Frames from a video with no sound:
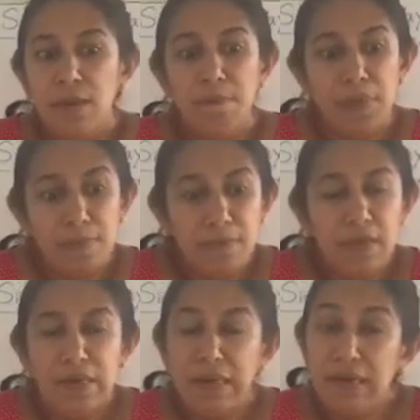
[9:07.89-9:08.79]
people
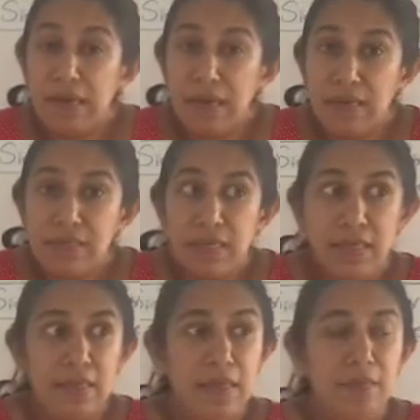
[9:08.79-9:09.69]

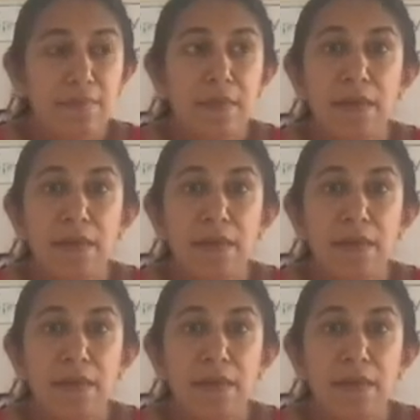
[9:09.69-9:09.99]
neglected them,